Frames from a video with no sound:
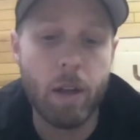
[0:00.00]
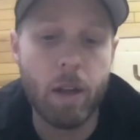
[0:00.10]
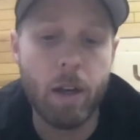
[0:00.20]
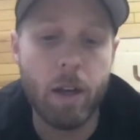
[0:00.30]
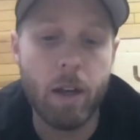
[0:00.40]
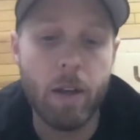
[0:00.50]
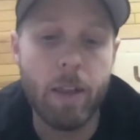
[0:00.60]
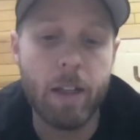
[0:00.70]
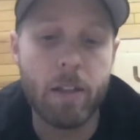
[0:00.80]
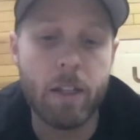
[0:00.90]

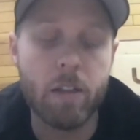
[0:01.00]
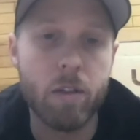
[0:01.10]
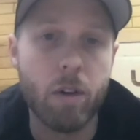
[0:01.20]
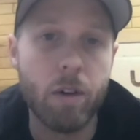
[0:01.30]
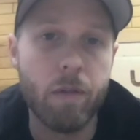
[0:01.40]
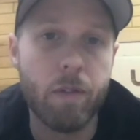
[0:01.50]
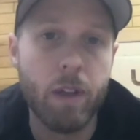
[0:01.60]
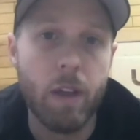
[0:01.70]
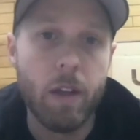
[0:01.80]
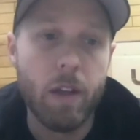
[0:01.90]
that's sort of
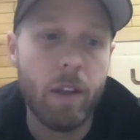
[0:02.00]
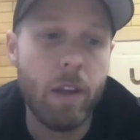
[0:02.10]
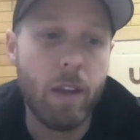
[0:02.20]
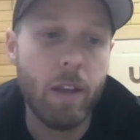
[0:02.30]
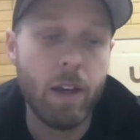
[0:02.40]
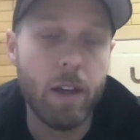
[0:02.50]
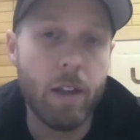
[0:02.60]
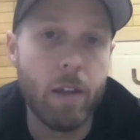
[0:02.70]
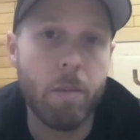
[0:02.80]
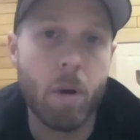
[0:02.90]
the
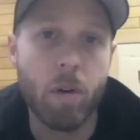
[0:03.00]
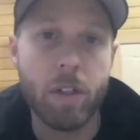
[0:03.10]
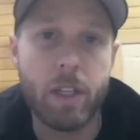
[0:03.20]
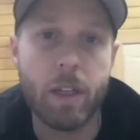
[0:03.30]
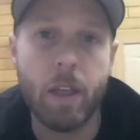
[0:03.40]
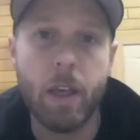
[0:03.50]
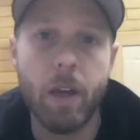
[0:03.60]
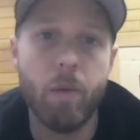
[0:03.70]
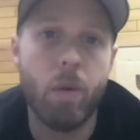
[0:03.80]
bonus at the end.